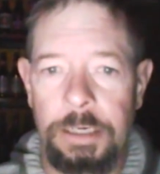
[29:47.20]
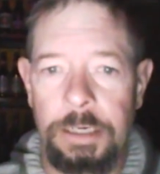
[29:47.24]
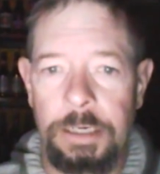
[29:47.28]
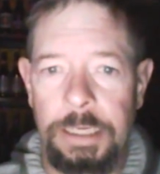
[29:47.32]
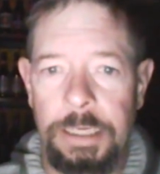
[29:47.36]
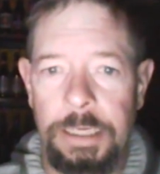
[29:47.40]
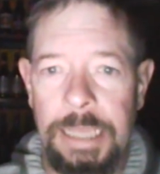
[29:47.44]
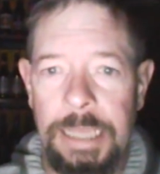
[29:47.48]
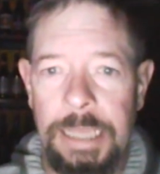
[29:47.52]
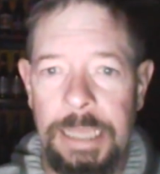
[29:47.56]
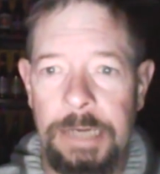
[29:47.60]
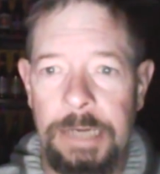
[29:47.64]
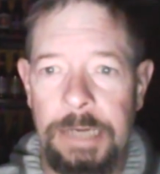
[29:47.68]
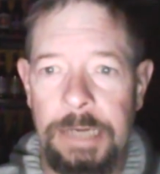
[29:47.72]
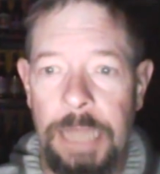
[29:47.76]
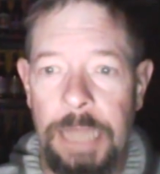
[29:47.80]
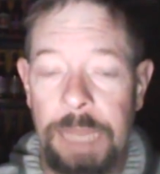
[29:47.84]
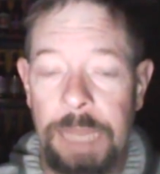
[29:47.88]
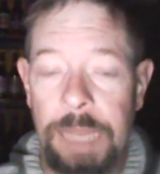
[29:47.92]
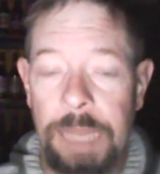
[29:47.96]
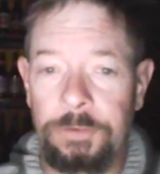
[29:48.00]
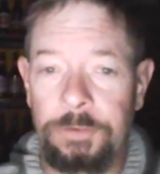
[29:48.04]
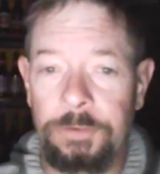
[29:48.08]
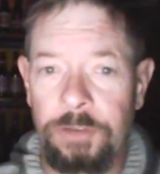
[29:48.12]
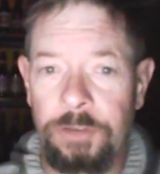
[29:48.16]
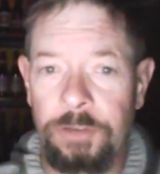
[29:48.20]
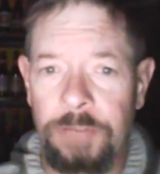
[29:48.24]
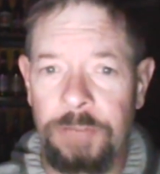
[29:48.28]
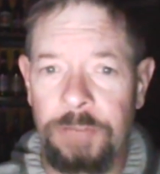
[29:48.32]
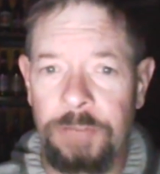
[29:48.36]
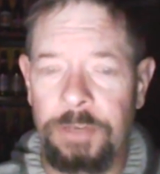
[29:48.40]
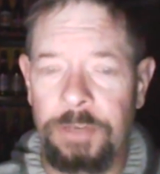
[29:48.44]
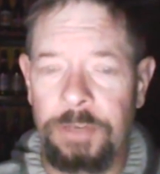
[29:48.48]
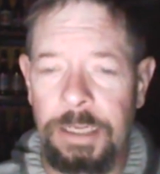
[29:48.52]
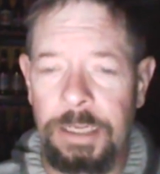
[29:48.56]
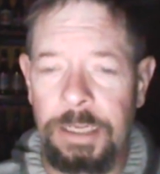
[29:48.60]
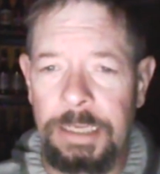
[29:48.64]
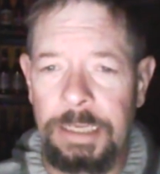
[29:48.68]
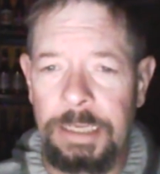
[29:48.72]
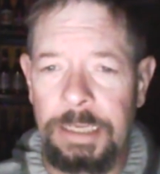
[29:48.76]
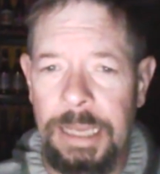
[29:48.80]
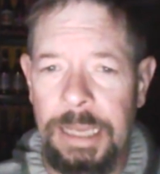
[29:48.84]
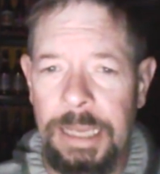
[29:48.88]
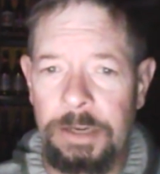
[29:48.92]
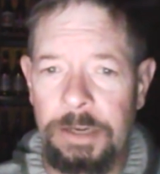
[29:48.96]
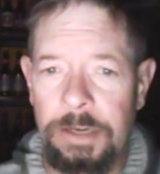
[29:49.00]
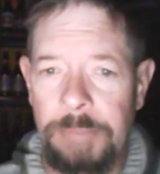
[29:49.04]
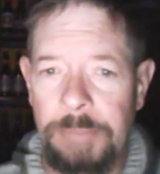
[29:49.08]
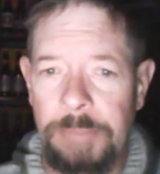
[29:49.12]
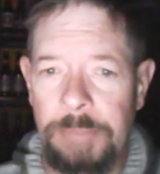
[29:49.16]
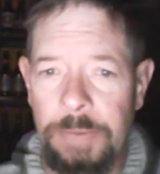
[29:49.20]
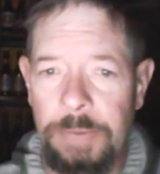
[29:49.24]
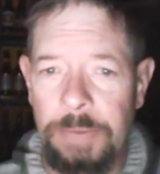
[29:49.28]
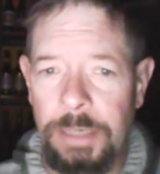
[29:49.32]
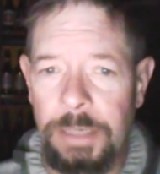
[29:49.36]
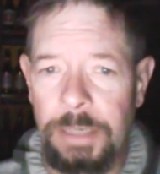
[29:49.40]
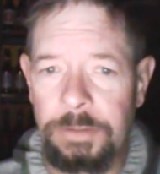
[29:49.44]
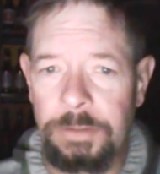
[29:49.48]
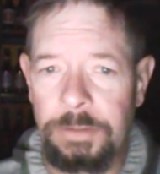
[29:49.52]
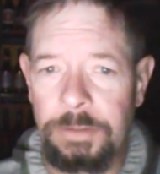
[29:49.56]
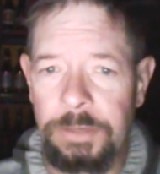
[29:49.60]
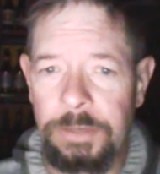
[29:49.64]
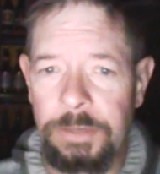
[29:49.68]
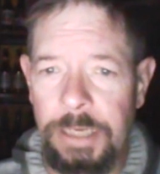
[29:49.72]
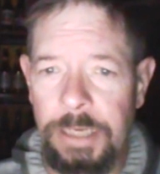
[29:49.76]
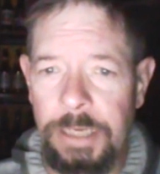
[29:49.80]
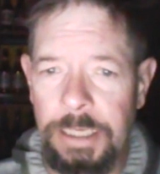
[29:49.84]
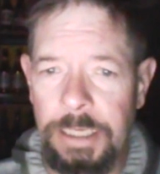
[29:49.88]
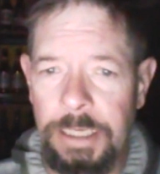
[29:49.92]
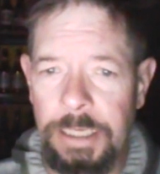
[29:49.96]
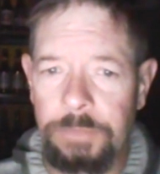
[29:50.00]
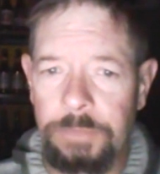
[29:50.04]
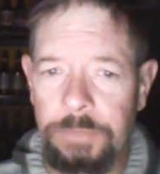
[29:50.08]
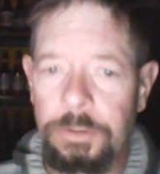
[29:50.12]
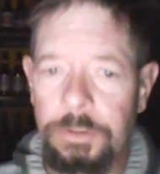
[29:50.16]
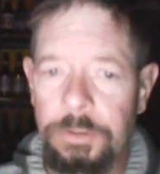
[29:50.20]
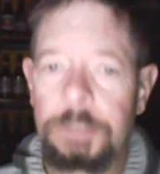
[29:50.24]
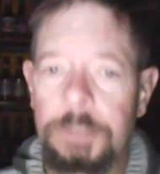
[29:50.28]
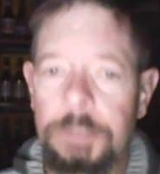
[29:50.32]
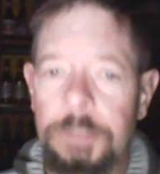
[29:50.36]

in Canada. I suggested it in Canada back when I did their hangouts